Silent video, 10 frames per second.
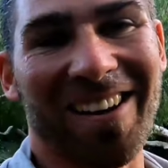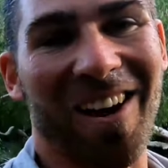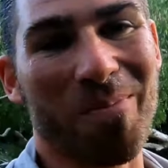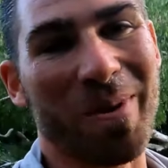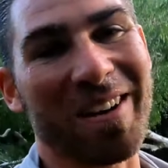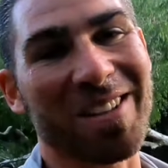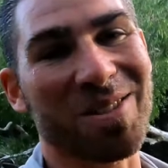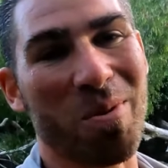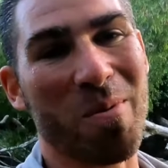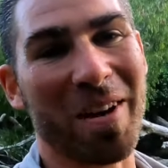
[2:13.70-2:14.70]
I've been in
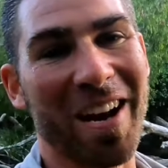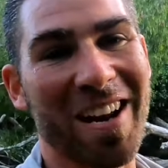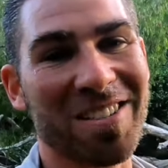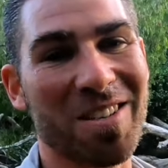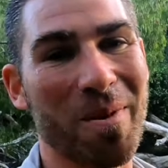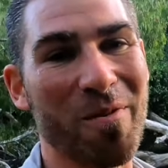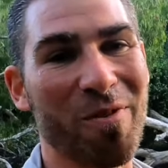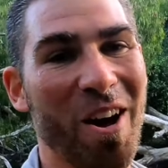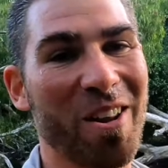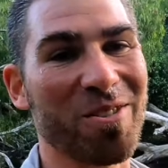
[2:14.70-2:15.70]
swimming and Ash has been
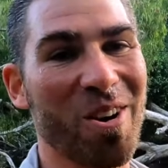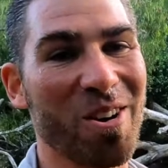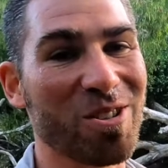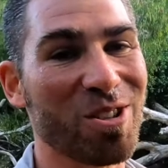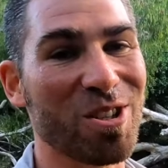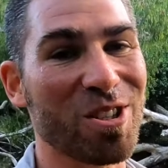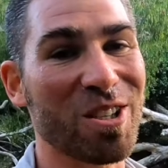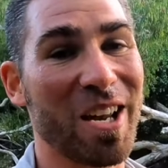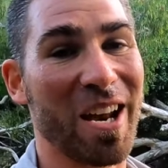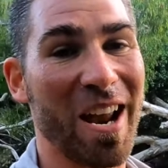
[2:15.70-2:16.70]
flying the drone, so she's
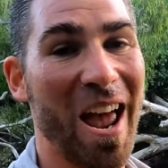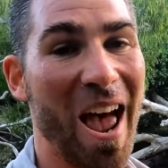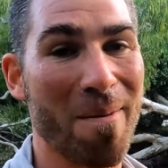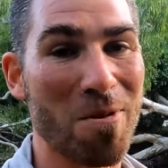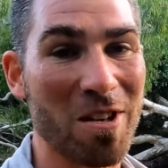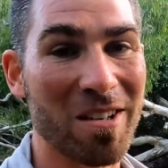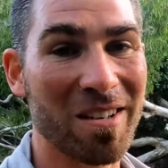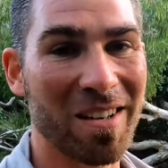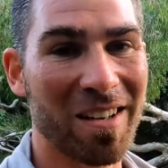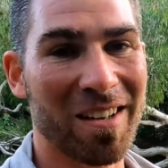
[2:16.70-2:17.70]
just getting hammered.
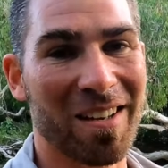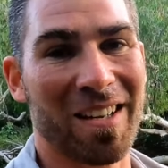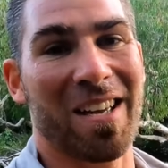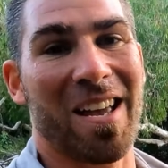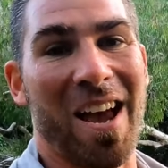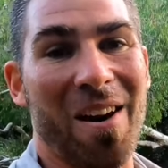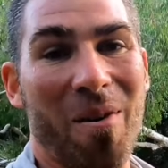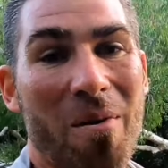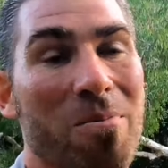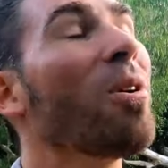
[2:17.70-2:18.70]

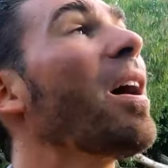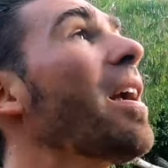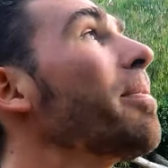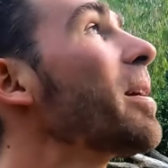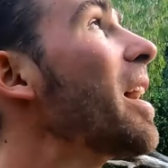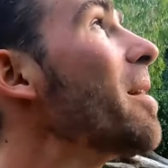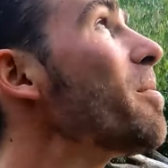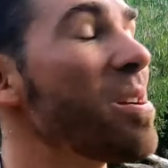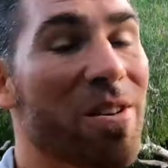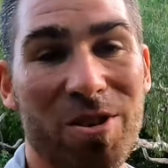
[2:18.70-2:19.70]
Anyway, we'll head up to camp
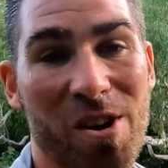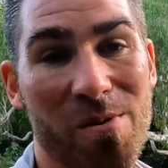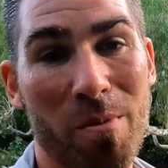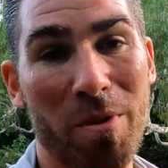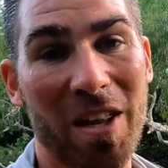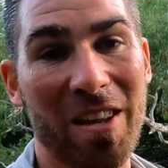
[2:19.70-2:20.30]
and I'll show you when we get